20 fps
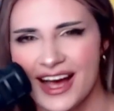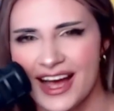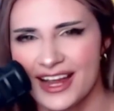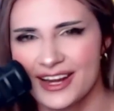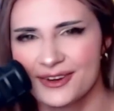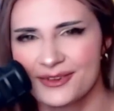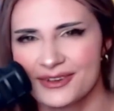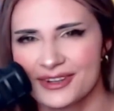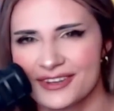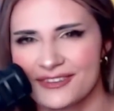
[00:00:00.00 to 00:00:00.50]
I
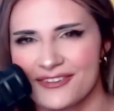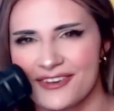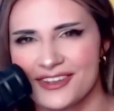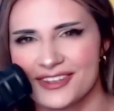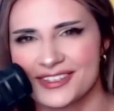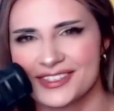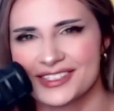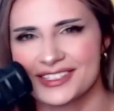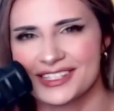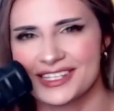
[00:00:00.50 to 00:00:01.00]
don't want to
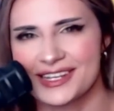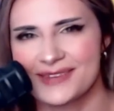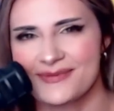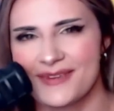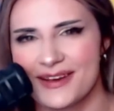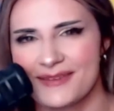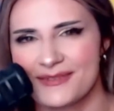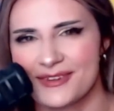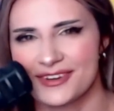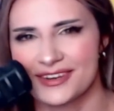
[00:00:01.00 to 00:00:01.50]
fall asleep.
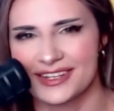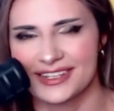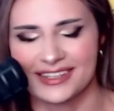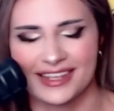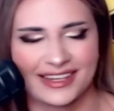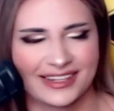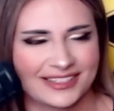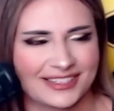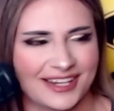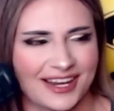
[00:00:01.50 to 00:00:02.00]
I'm already,
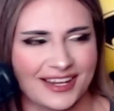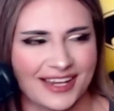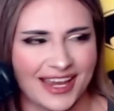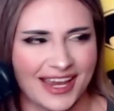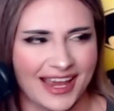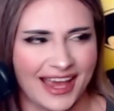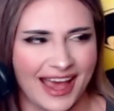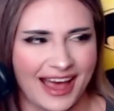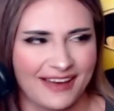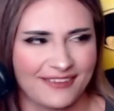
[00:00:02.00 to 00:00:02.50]
like,
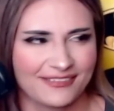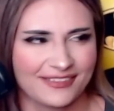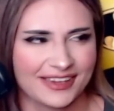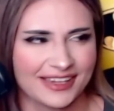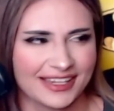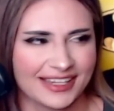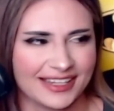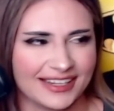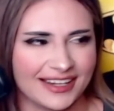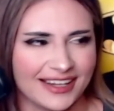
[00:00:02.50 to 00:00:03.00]
chugging
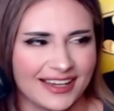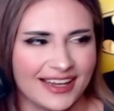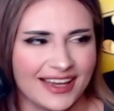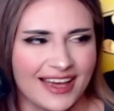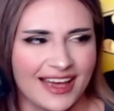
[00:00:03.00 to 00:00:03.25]
caffeine,